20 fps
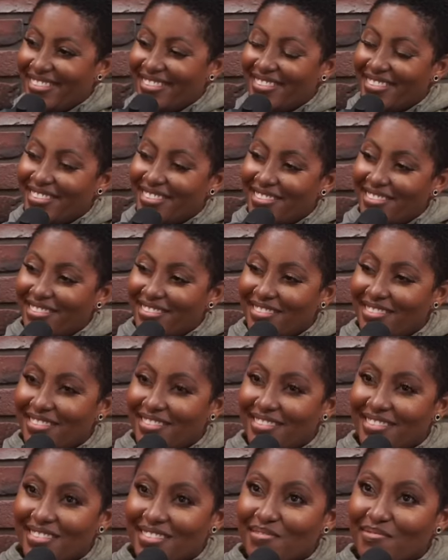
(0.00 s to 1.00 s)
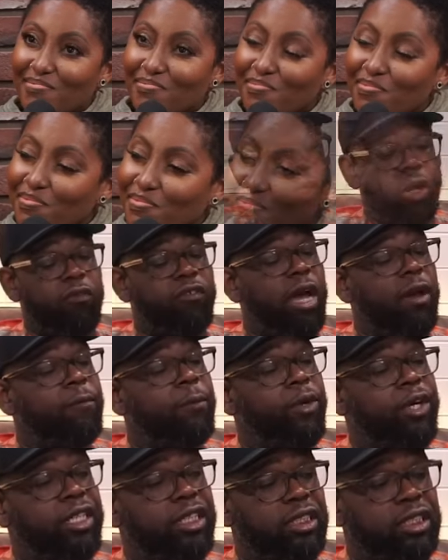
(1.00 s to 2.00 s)
but um, yeah, it was called
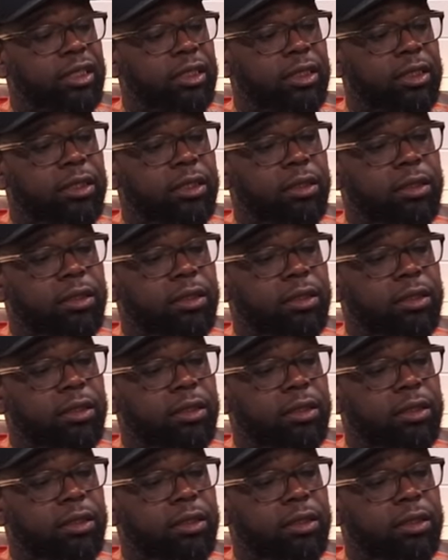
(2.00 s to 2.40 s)
Vibrations.